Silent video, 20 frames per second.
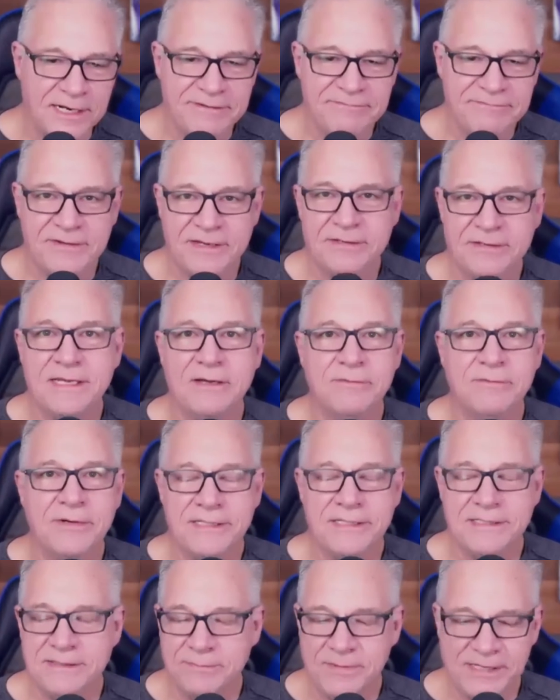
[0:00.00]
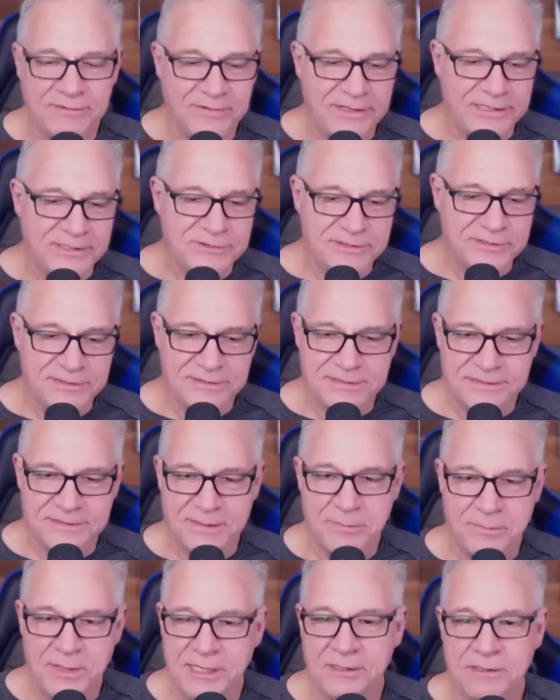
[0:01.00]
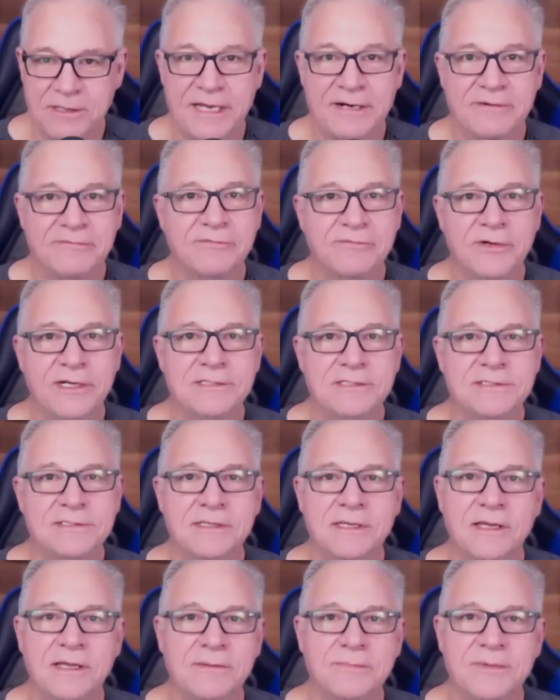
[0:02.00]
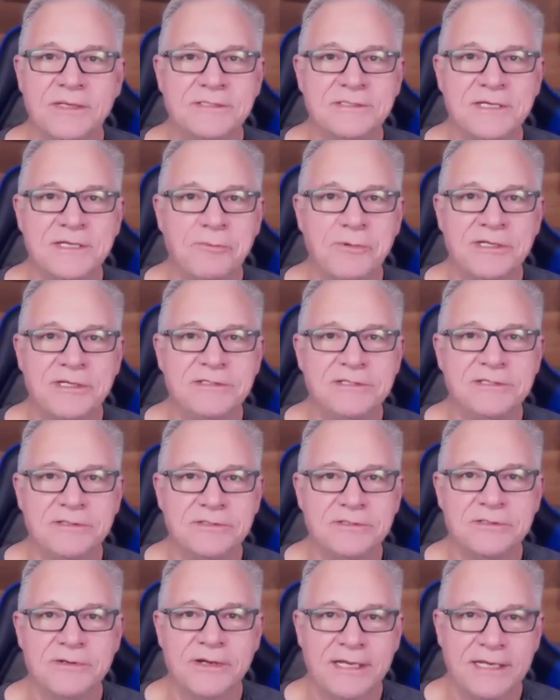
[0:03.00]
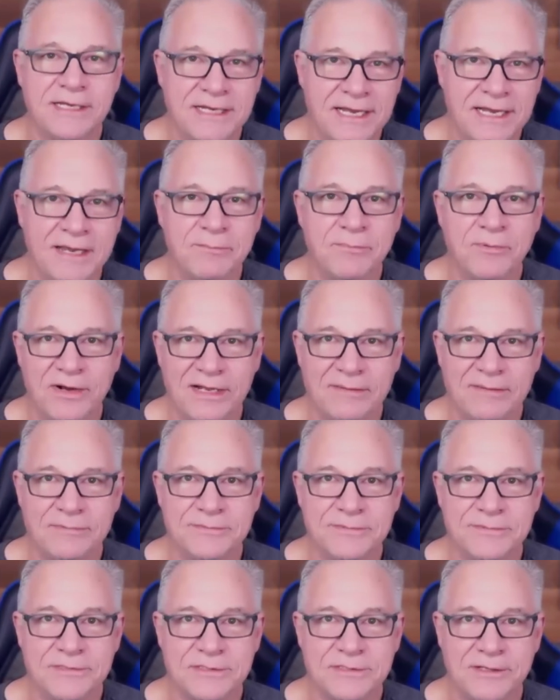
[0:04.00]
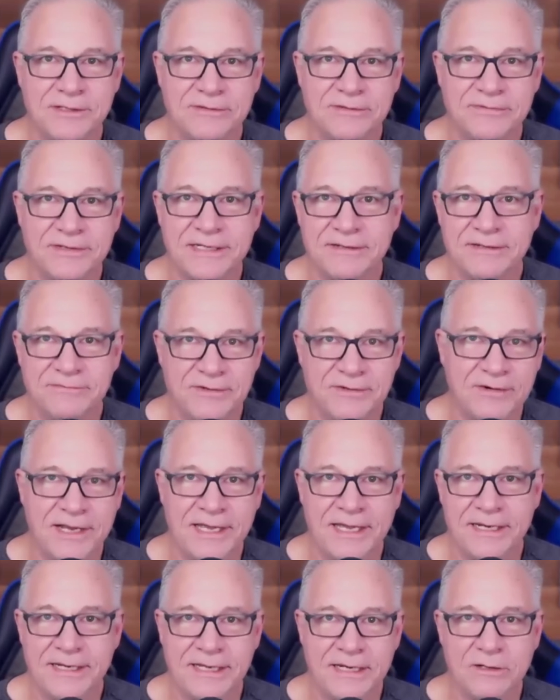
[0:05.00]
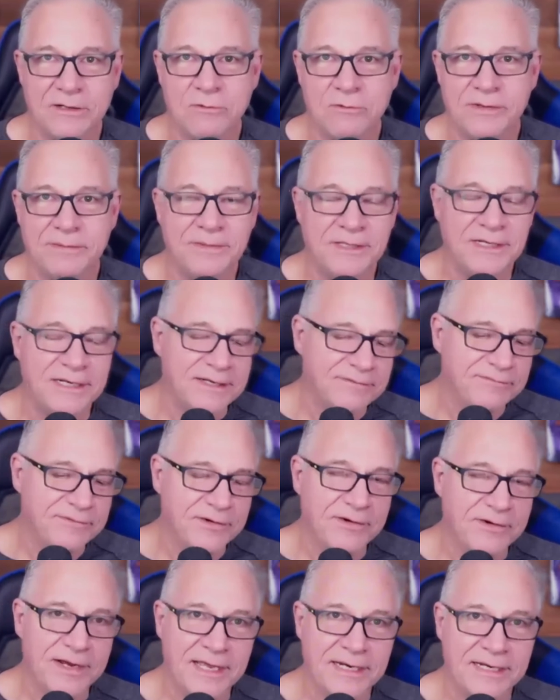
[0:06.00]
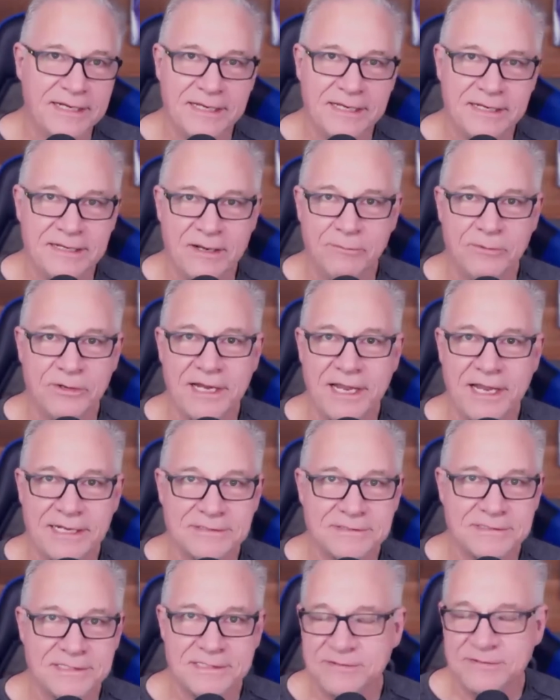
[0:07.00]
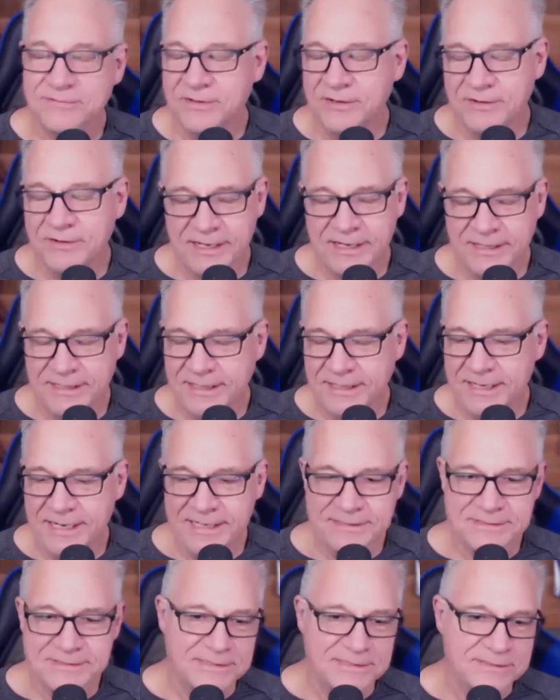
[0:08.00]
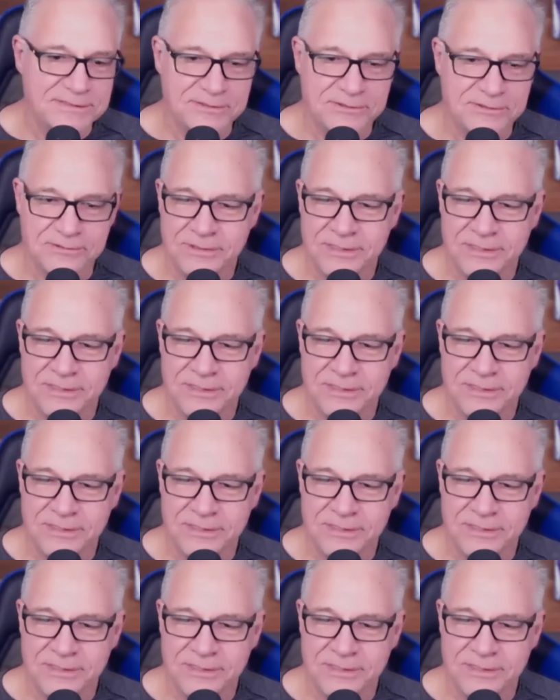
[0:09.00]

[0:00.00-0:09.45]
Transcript: I found out when I did migrations is I made a lot of friends in the companies I went to. So I could get problems solved. I could figure out how to get equipment. I could figure out how to get network access, figure out how to get access to,